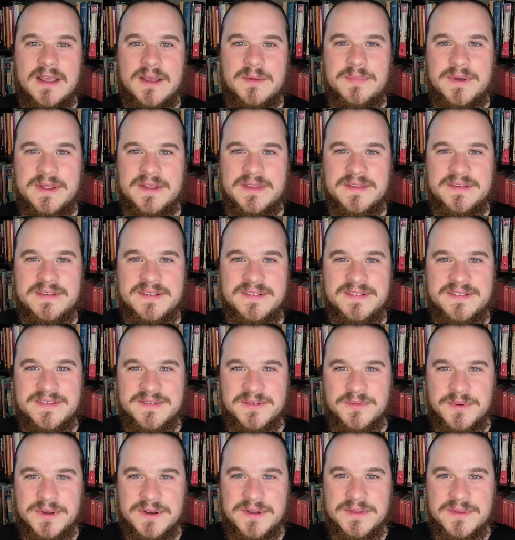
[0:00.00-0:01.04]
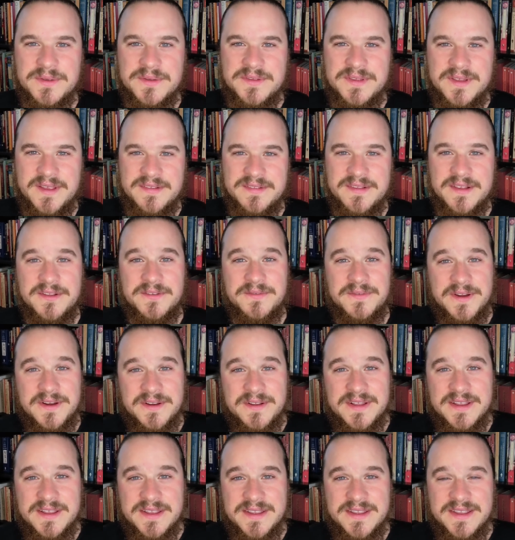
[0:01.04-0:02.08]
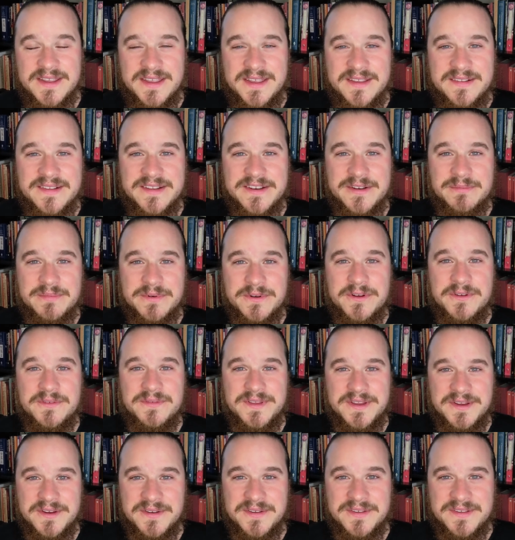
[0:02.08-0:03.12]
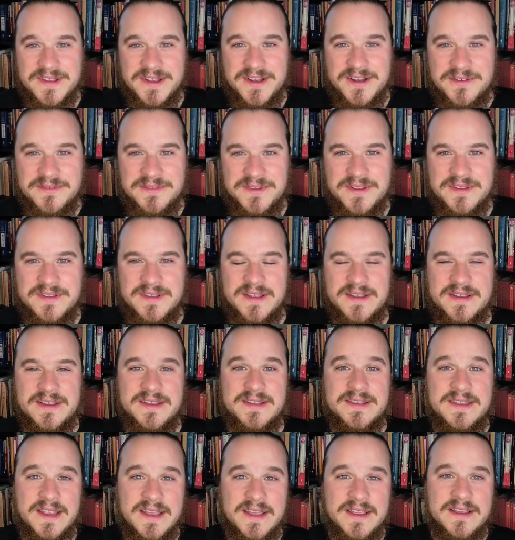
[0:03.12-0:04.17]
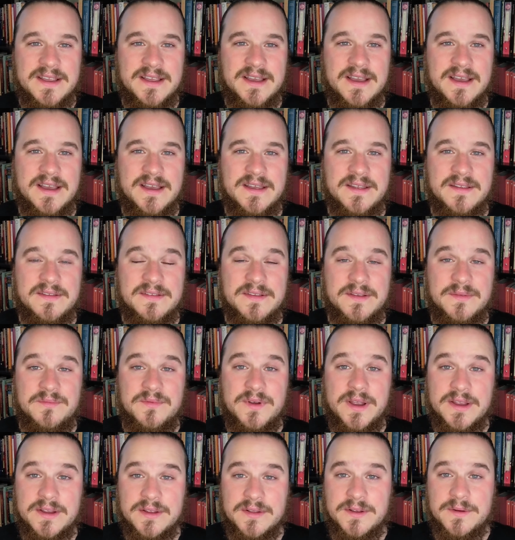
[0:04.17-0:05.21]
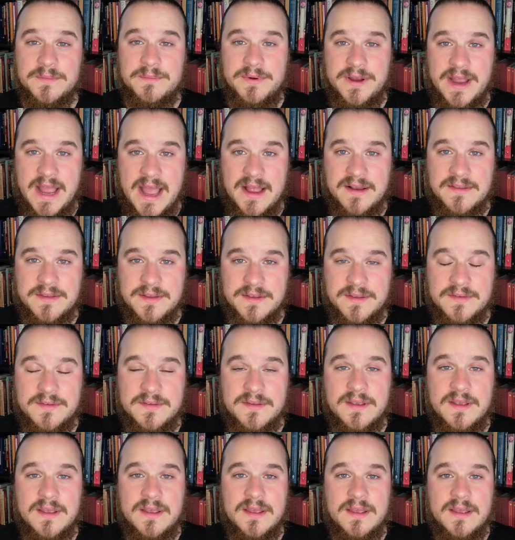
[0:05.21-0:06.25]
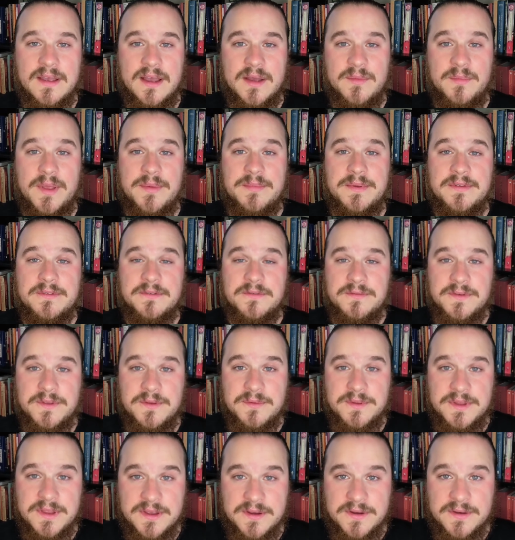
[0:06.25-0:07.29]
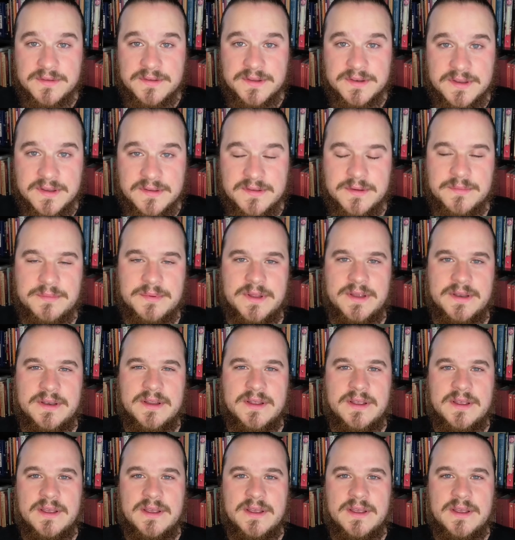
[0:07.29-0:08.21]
But this is one of those things that's fairly easy to prove to yourself. It can take some regular practice, maybe even a few years of discipline.